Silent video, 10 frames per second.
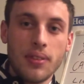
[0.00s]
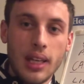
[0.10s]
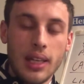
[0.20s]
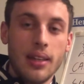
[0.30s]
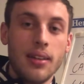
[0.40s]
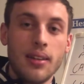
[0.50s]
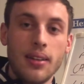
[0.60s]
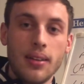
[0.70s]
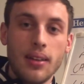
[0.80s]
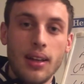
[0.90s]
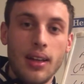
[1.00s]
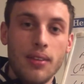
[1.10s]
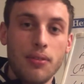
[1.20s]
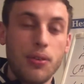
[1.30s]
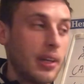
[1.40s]
in
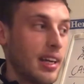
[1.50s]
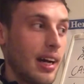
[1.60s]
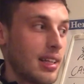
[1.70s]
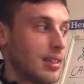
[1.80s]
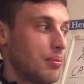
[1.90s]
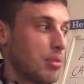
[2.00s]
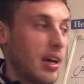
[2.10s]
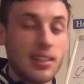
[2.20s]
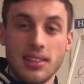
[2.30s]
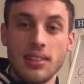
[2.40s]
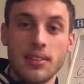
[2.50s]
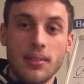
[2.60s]
footy cards prices,